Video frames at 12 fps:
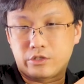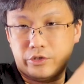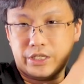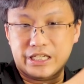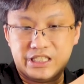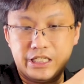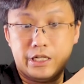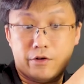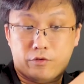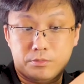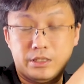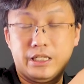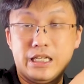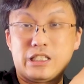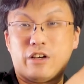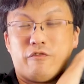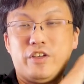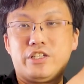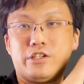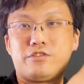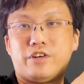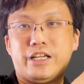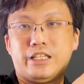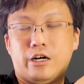So you can see that from the list of
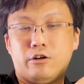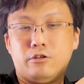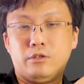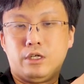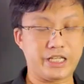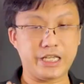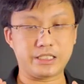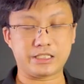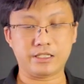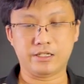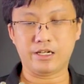features right now, it's